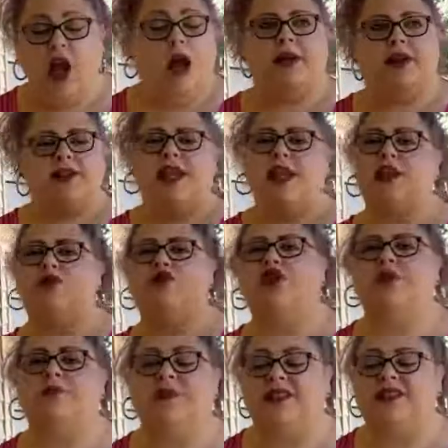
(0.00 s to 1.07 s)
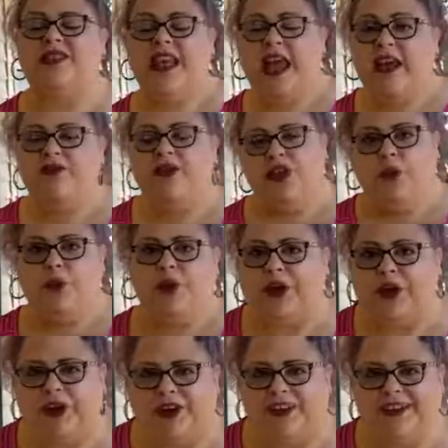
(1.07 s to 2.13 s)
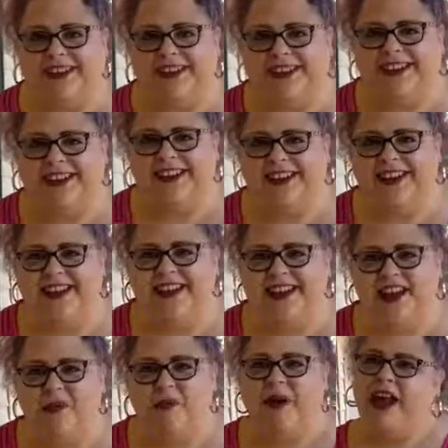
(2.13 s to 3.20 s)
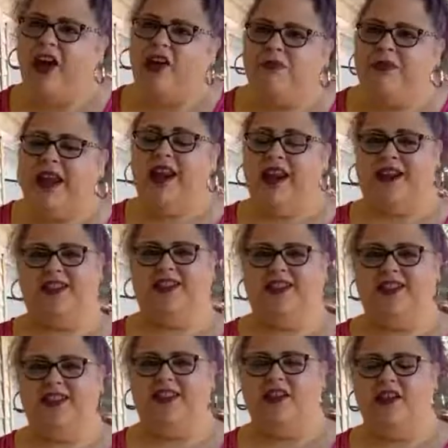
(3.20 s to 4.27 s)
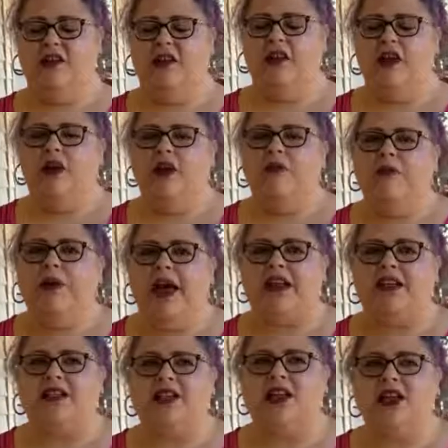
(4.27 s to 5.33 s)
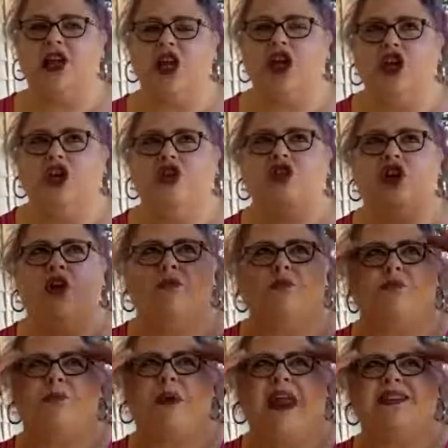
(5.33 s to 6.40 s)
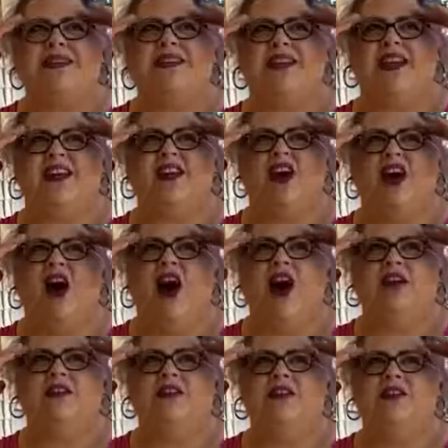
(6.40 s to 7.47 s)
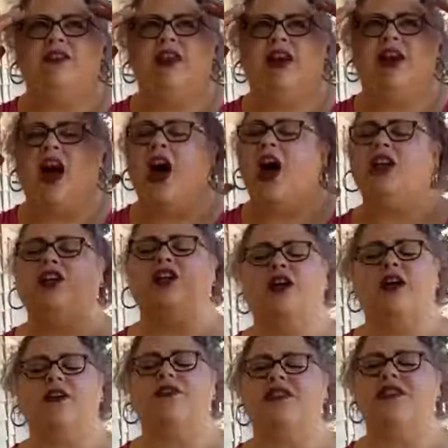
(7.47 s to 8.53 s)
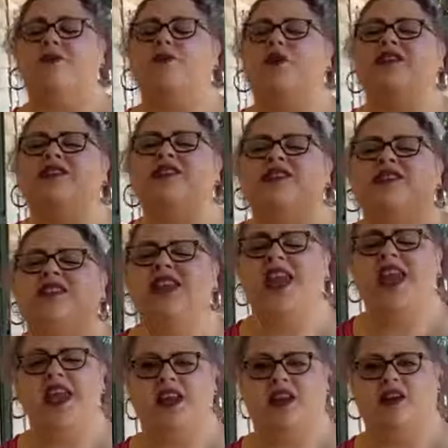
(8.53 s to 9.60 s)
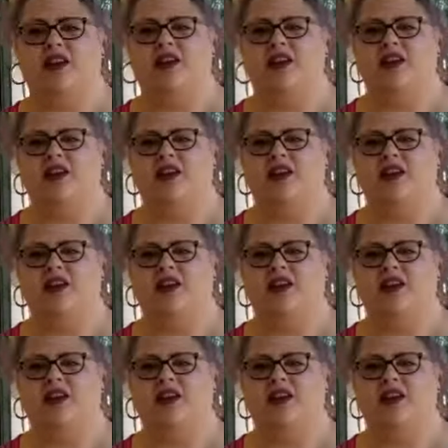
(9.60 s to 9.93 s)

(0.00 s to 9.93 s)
I'm not saying you shouldn't be safe in the world, by all means, but don't base it on the color of someone's skin.